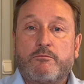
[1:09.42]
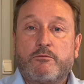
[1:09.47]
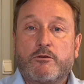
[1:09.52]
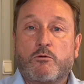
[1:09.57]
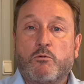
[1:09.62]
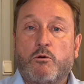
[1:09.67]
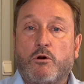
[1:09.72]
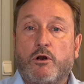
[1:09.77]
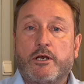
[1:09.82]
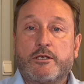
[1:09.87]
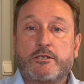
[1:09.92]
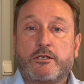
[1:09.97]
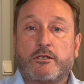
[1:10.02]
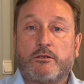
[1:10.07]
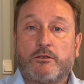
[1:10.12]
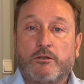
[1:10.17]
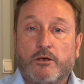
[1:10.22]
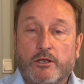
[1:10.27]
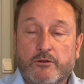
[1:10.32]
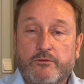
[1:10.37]
requires a
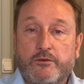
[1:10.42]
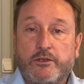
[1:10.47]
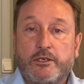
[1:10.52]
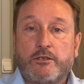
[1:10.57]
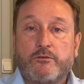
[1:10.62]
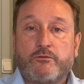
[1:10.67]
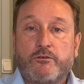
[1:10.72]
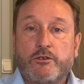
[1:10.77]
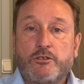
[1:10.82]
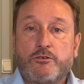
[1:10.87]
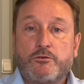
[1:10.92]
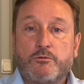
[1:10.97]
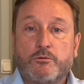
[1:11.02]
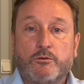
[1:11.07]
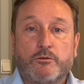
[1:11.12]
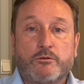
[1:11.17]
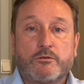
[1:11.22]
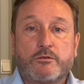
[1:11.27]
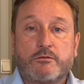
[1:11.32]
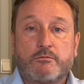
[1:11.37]
lot of
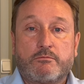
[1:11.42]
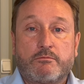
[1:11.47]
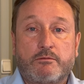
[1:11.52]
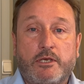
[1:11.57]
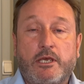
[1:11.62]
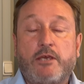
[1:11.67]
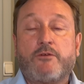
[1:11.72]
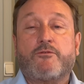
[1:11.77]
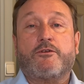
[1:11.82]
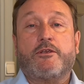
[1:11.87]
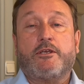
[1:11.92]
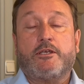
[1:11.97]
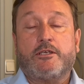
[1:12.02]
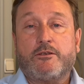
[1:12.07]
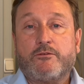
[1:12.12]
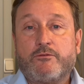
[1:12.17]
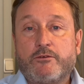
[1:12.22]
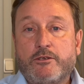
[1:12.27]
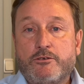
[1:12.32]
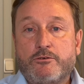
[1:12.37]
individuals, every
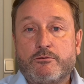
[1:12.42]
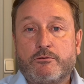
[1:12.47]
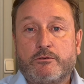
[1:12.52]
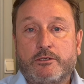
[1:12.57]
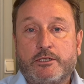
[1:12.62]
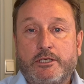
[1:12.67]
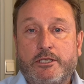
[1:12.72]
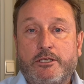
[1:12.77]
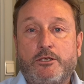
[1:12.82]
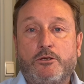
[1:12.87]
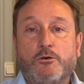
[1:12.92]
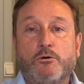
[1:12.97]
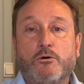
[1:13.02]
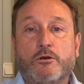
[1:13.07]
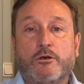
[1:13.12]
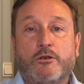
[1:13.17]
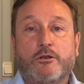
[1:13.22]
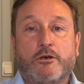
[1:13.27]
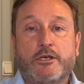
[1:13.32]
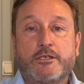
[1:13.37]
individual in the
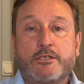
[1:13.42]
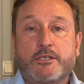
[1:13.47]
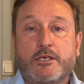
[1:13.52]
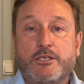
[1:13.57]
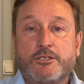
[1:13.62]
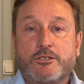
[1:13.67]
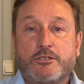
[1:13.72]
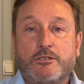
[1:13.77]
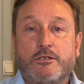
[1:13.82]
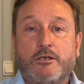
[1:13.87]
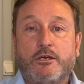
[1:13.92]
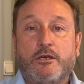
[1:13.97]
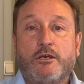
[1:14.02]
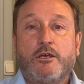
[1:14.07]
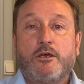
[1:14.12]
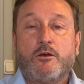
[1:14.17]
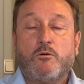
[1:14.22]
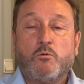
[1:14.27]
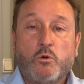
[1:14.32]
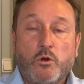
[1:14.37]
organisation
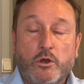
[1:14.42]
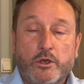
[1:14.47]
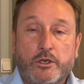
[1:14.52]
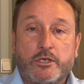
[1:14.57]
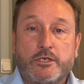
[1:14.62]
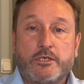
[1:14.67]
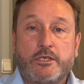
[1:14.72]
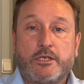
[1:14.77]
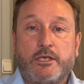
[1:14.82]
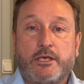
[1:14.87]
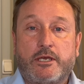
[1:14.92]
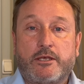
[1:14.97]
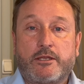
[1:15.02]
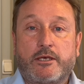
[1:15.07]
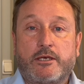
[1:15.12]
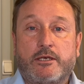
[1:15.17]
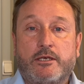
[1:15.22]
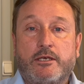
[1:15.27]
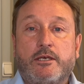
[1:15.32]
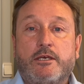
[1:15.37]
working
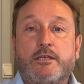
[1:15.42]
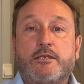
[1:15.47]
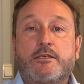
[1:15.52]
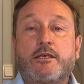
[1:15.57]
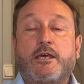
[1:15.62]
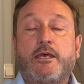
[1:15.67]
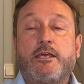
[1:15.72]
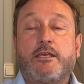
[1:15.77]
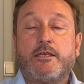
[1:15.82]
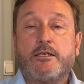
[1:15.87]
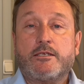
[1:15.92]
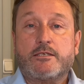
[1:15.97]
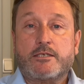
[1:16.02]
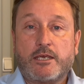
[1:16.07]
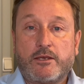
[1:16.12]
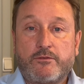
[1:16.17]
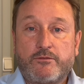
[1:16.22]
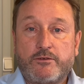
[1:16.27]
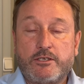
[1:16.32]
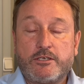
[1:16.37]
together, taking
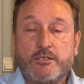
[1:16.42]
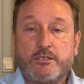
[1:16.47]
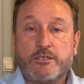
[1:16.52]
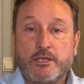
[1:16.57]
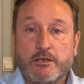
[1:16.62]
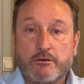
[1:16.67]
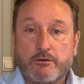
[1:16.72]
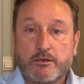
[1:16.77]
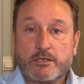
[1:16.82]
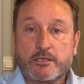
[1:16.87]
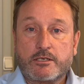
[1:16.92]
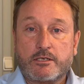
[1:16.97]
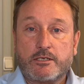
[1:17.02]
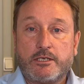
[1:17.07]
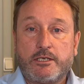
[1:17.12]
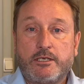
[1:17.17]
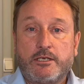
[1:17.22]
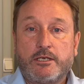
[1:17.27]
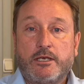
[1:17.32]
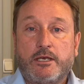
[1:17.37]
safety
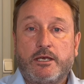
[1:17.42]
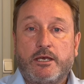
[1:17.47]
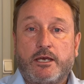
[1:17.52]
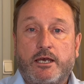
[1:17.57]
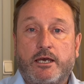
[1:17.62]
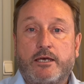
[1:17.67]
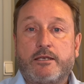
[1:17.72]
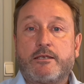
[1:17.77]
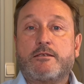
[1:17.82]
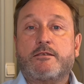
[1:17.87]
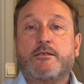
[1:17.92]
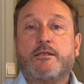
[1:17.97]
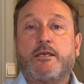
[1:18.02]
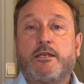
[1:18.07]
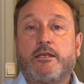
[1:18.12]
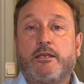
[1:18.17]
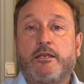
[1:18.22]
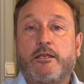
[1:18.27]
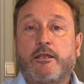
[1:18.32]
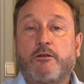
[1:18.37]
seriously,
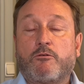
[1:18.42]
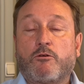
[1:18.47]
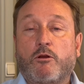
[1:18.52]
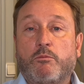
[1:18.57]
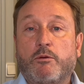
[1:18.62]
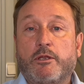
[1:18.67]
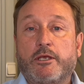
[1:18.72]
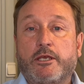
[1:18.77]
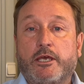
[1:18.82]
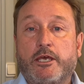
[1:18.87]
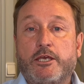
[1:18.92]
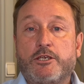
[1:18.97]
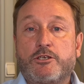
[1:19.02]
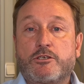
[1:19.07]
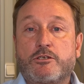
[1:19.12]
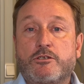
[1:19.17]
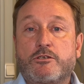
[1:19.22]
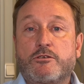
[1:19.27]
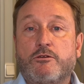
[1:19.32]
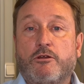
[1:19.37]
understanding their
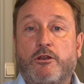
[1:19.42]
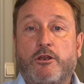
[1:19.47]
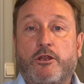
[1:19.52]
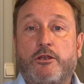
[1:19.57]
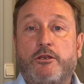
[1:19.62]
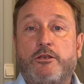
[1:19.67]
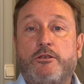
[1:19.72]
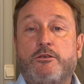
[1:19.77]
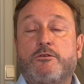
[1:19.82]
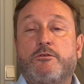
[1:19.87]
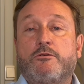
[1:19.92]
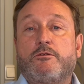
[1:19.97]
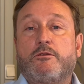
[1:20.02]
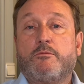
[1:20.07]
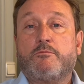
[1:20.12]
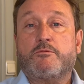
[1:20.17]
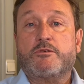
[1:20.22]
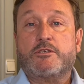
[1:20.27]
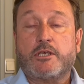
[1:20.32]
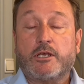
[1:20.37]
obligations not only to
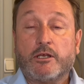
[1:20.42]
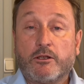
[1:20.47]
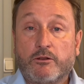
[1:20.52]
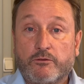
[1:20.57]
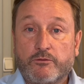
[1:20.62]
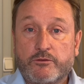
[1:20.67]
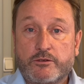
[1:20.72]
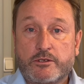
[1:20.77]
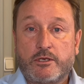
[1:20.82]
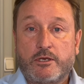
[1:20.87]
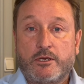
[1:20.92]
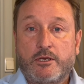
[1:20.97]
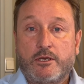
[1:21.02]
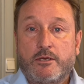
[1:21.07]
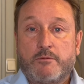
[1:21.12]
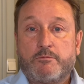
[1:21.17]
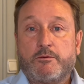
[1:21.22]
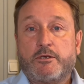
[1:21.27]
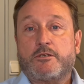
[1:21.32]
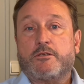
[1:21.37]
themselves
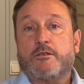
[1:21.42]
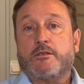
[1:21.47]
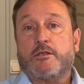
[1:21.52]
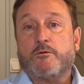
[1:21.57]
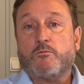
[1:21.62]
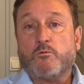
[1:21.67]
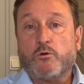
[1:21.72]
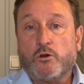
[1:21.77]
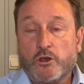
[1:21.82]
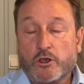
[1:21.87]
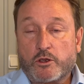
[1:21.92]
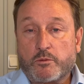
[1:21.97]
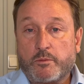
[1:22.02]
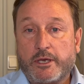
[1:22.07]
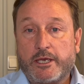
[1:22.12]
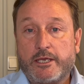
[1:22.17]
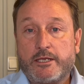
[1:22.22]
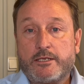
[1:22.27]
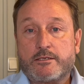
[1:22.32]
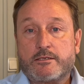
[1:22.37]
but to their
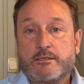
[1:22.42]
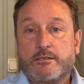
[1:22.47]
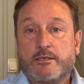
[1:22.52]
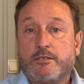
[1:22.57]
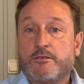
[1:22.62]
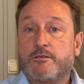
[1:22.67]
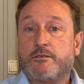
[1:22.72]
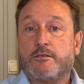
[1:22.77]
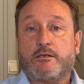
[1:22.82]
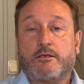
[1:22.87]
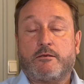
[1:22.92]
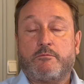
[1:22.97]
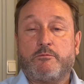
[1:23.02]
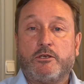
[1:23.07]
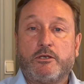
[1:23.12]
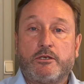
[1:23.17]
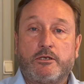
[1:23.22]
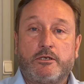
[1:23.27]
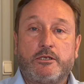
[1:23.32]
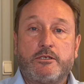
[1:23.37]
workmates and to the
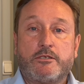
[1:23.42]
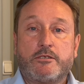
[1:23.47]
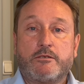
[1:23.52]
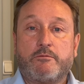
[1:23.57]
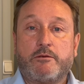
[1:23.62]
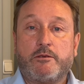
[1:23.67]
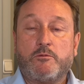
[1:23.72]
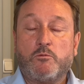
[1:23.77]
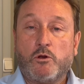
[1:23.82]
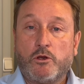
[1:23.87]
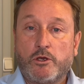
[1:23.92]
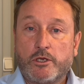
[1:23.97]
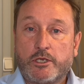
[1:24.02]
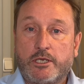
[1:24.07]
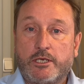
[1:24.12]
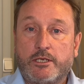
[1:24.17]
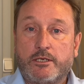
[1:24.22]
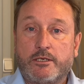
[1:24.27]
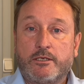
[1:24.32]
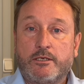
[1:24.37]
communities that we work
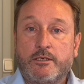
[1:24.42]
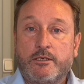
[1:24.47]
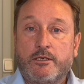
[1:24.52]
in,